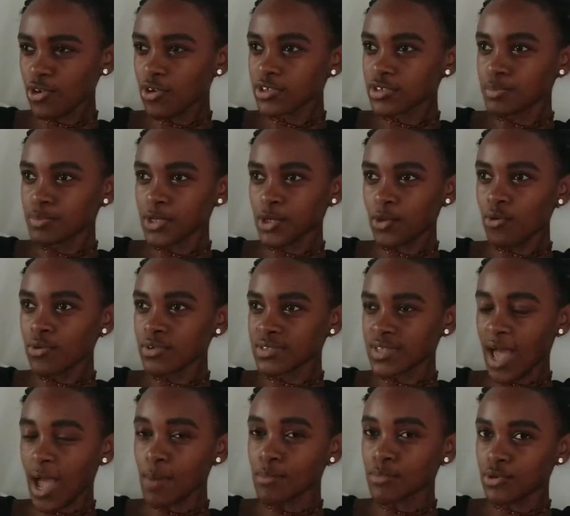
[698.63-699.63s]
not
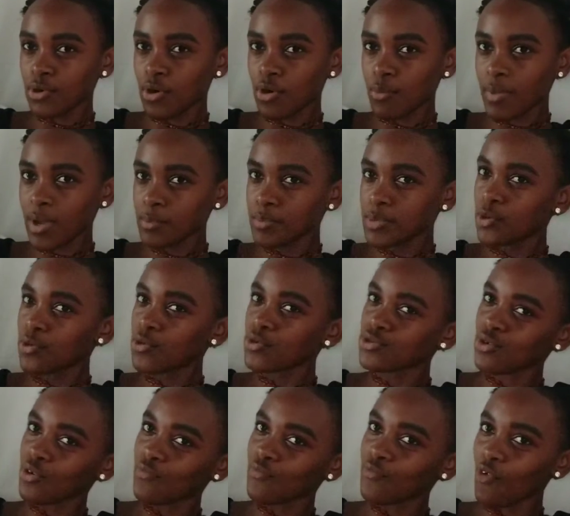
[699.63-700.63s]
because I'm wrong, but
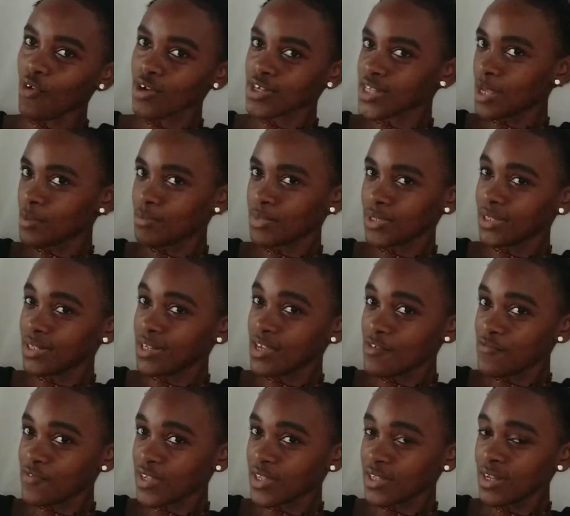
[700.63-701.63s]
because of what I
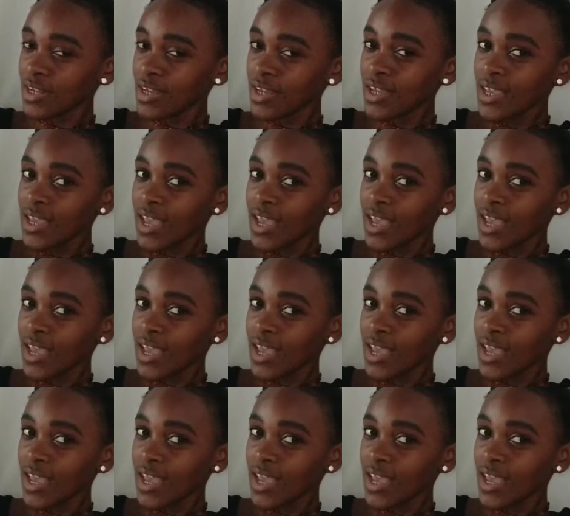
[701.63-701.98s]
believe in